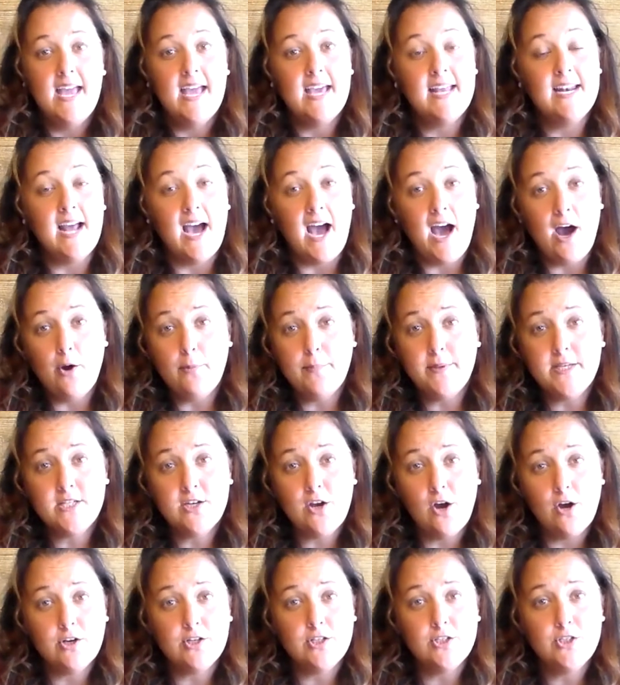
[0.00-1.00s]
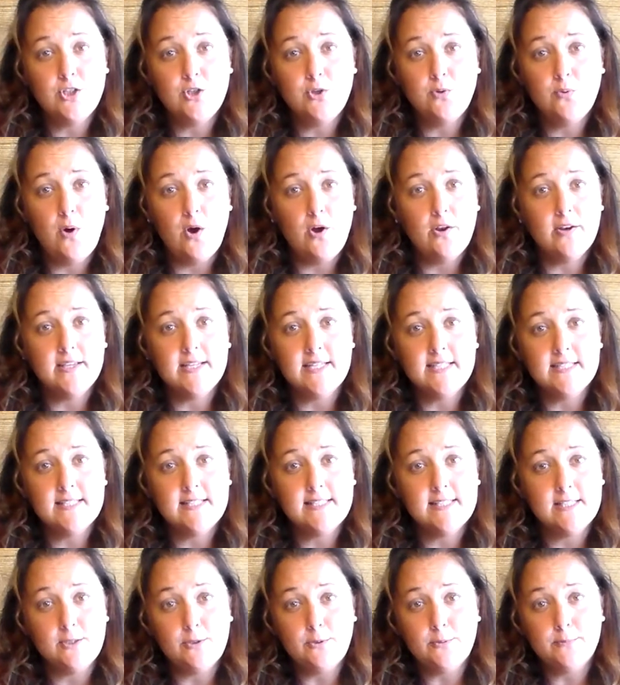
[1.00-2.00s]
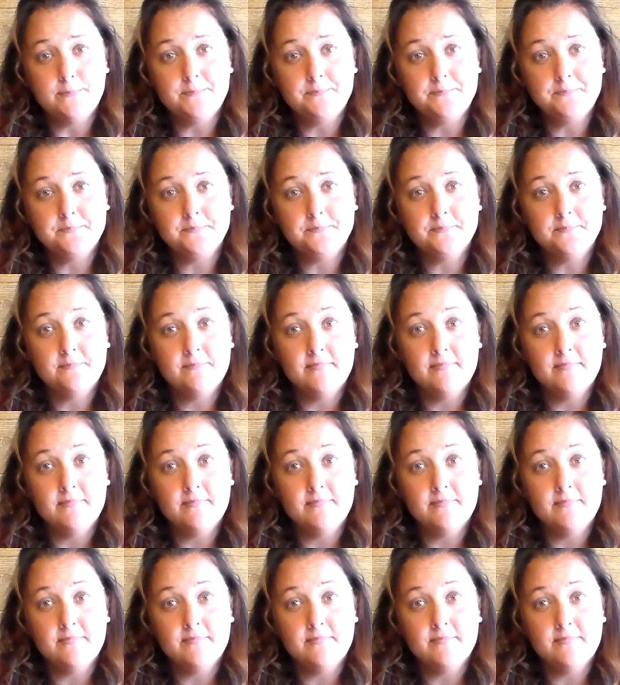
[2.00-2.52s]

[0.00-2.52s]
And I'll be talking to you all again soon.